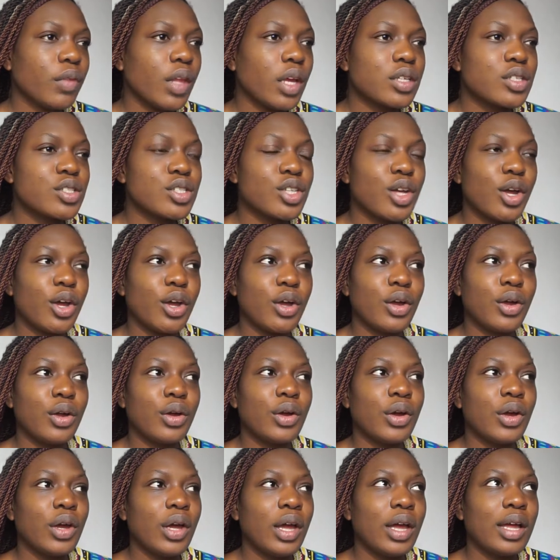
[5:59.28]
So
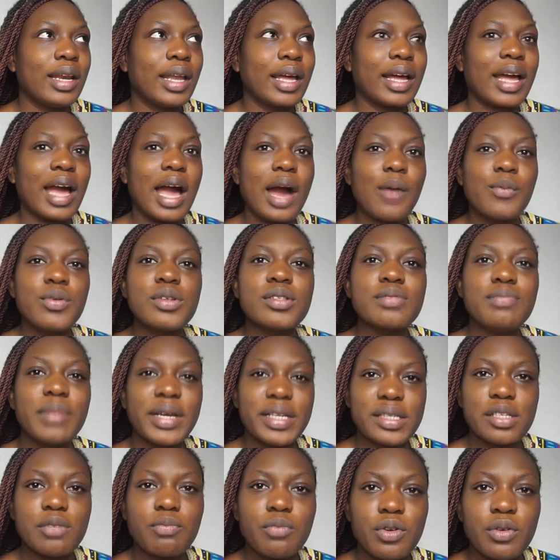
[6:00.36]
like, I was meant
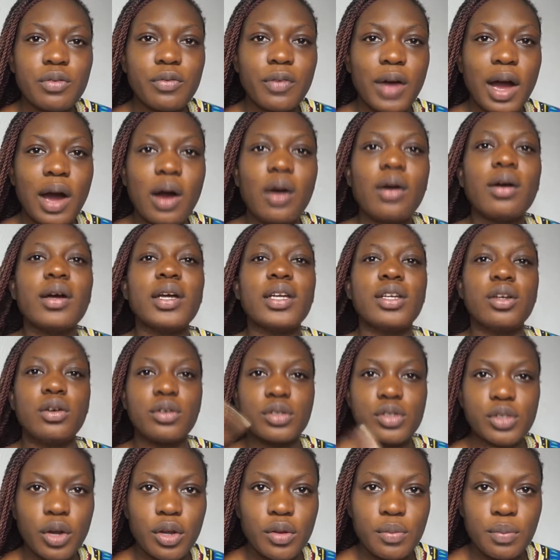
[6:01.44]
to move out in
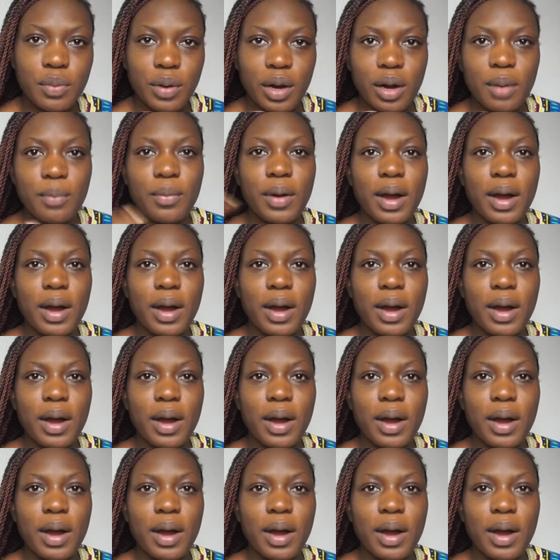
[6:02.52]
October, but